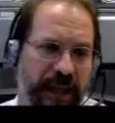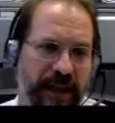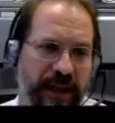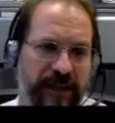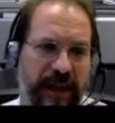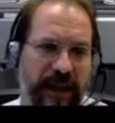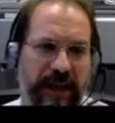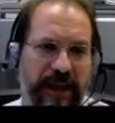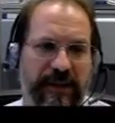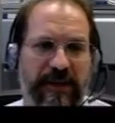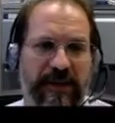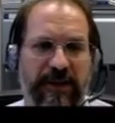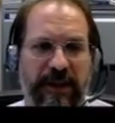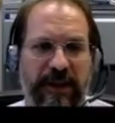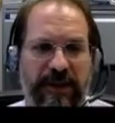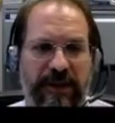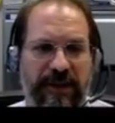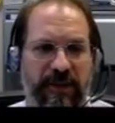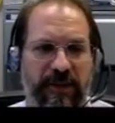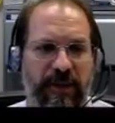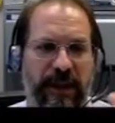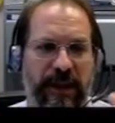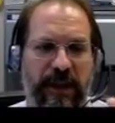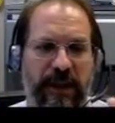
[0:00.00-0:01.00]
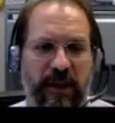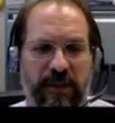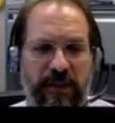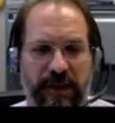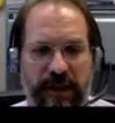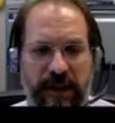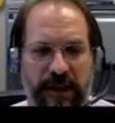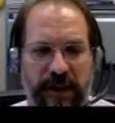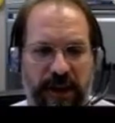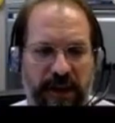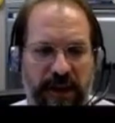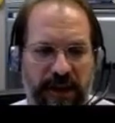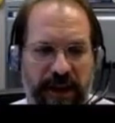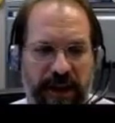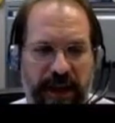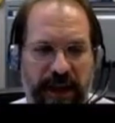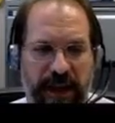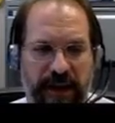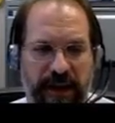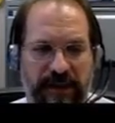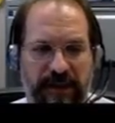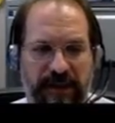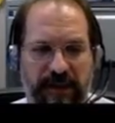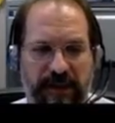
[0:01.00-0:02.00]
Guys, I'd suggest you read over the
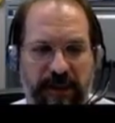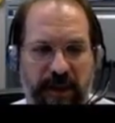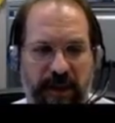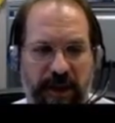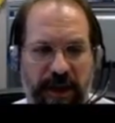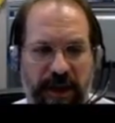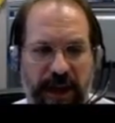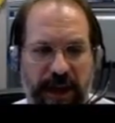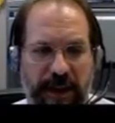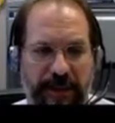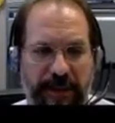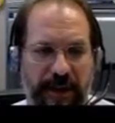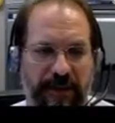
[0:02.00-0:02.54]
lung cancer part.